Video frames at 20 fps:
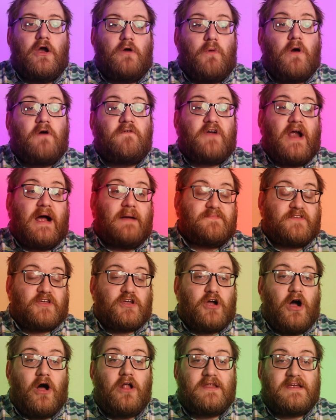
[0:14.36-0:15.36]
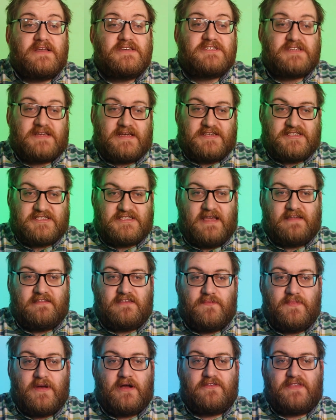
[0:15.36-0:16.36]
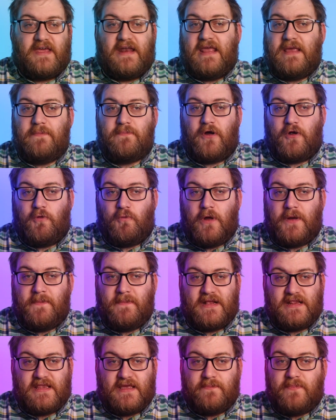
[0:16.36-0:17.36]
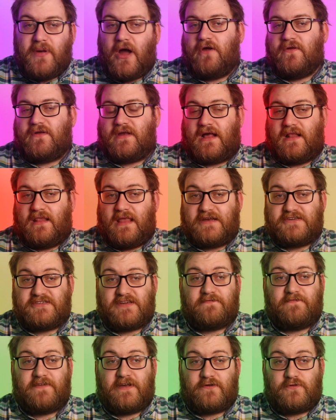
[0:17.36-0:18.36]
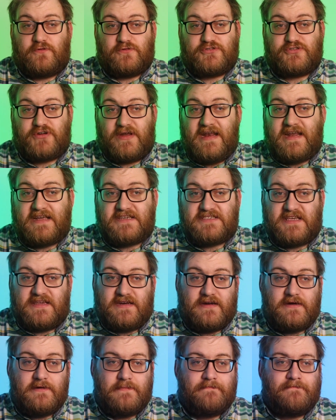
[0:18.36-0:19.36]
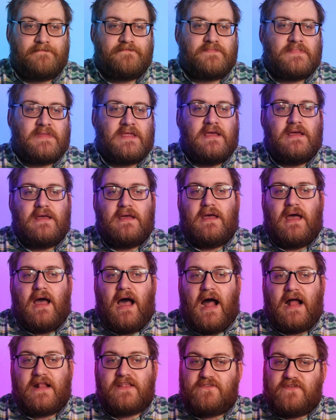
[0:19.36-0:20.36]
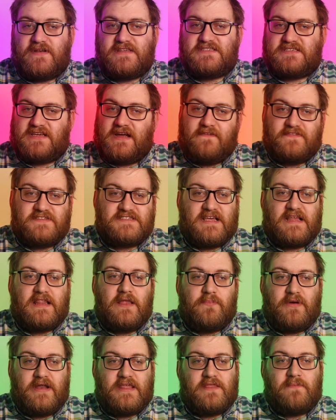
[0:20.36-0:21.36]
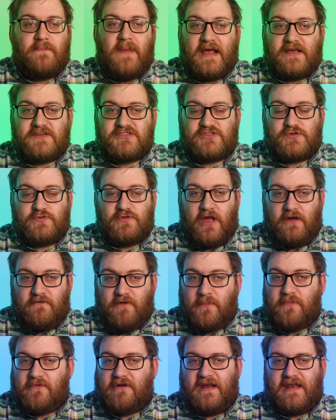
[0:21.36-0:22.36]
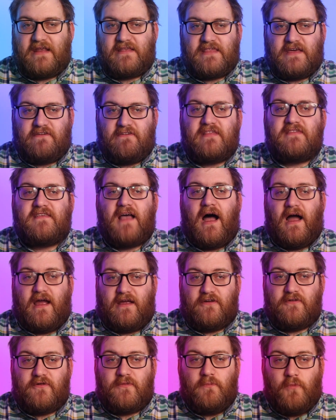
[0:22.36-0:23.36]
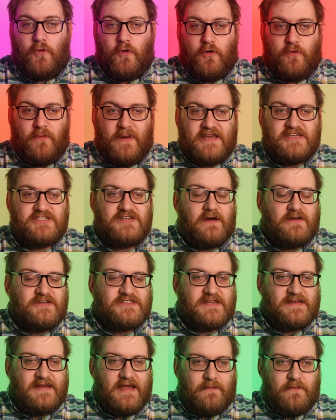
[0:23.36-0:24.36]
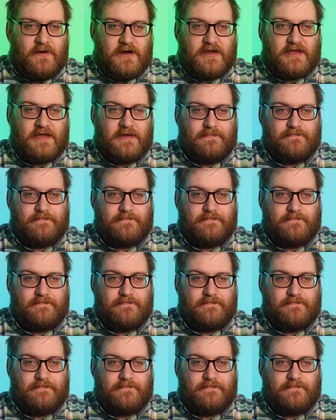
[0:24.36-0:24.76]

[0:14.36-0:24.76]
Wolverhampton College is set to build an £8.1 million electric vehicle training centre, and GridServe celebrate the milestone of upgrading their entire motorway charging network.